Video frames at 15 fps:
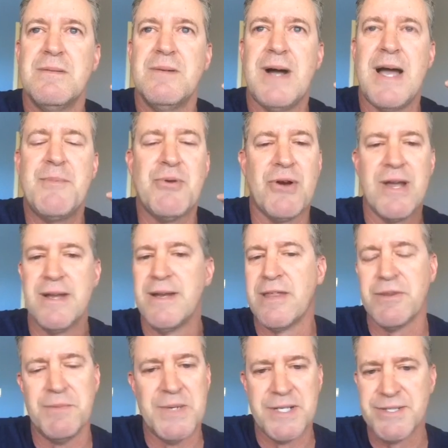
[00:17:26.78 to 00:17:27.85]
I pray
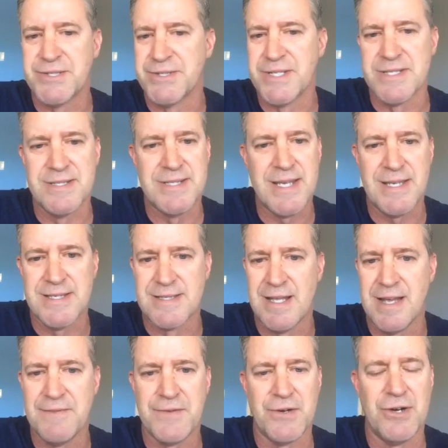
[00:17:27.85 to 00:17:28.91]
another minister doesn't take his
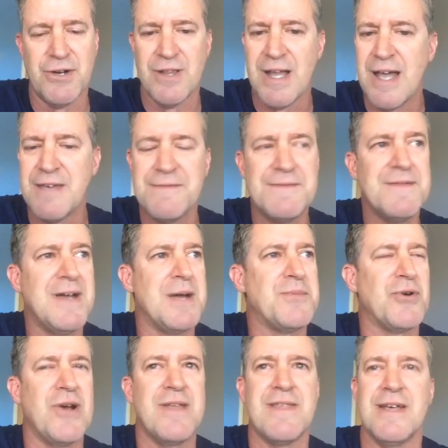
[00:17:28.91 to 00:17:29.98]
life or her life. I
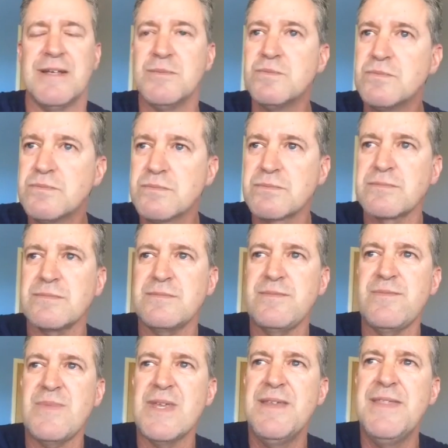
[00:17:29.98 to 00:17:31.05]
pray that
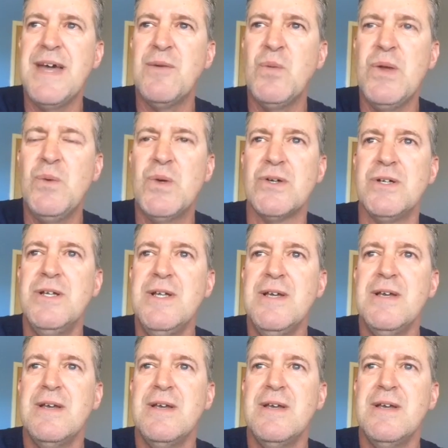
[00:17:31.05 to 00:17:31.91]
we'll